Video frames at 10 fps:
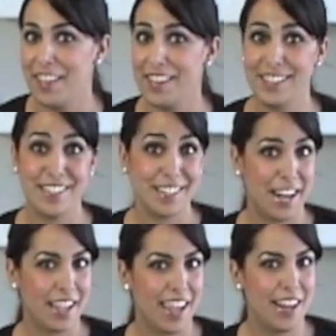This is
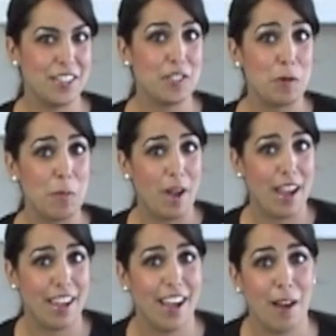dedicated to
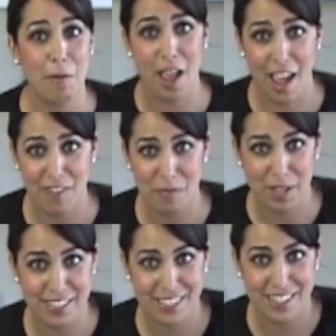my half
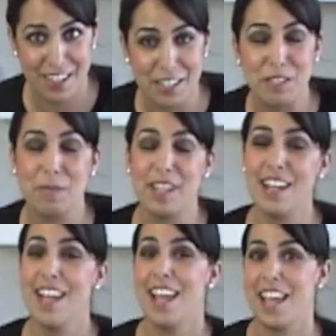Mexican
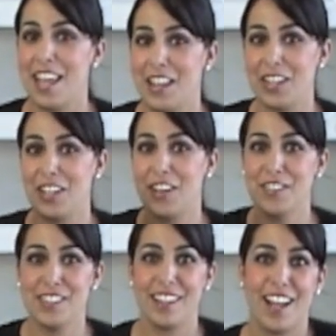husband. He
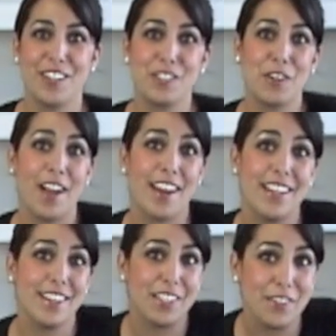loves cilantro and
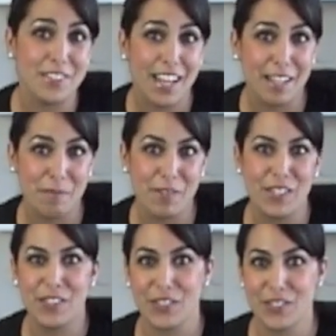he loves
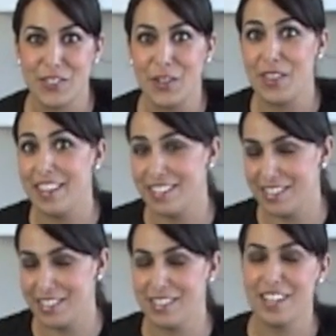jalapenos, so
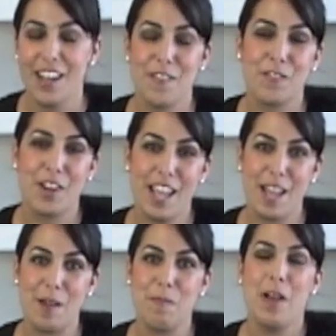this is for
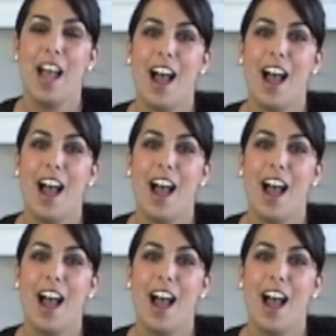him.